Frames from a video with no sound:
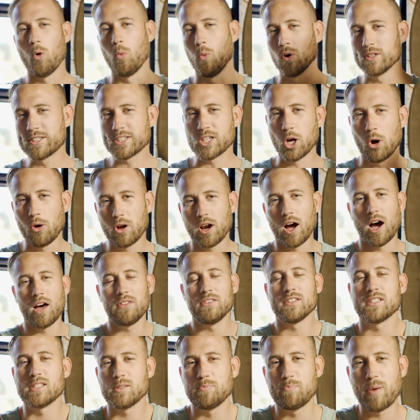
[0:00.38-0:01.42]
What's going
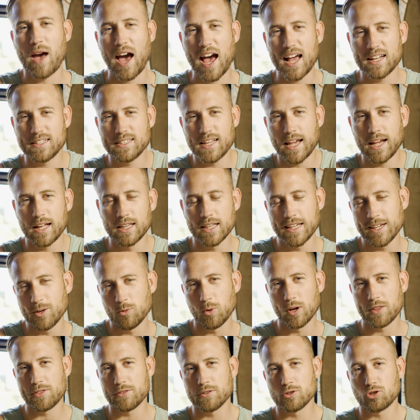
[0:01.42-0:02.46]
on? This is Pat Daley
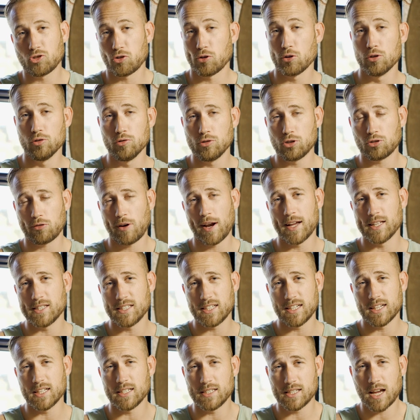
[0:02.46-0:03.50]
with
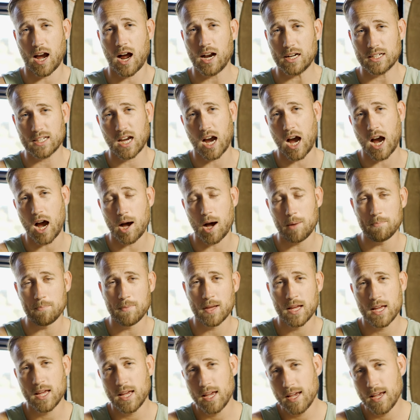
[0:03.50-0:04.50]
TrueTransient.com.